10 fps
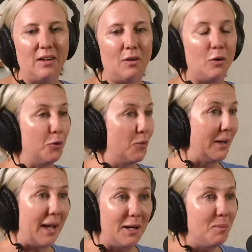I could
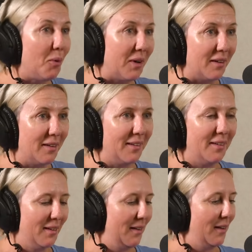ring anybody.
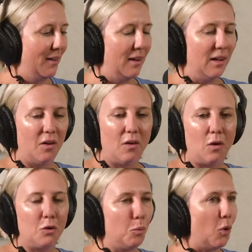I
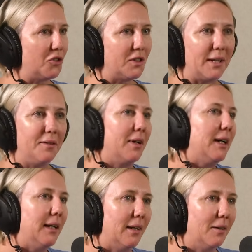could watch
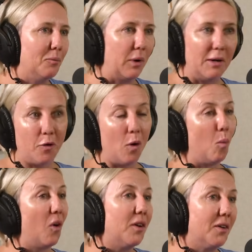TV, whatever I
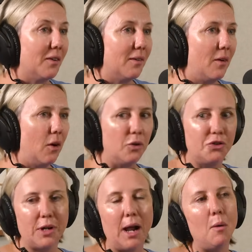wanted. I could
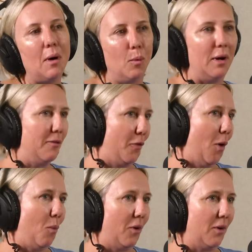shower whenever I
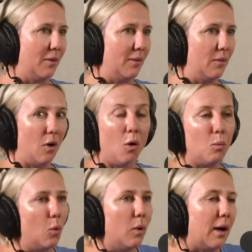wanted. Hot
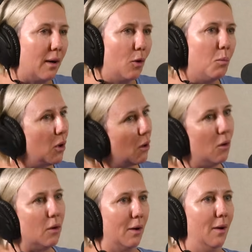water. Oh, my
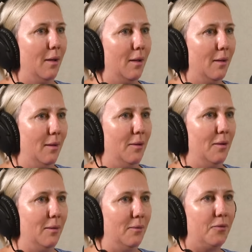God.
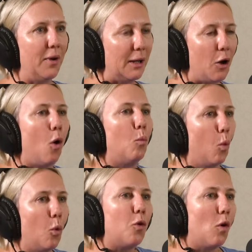Feeling hot
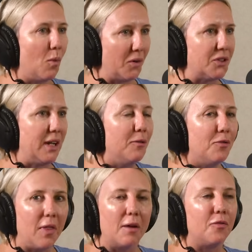water on my skin
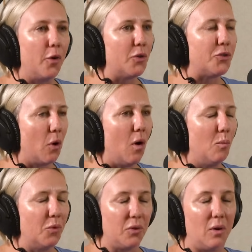for that first
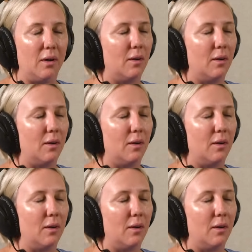time was like...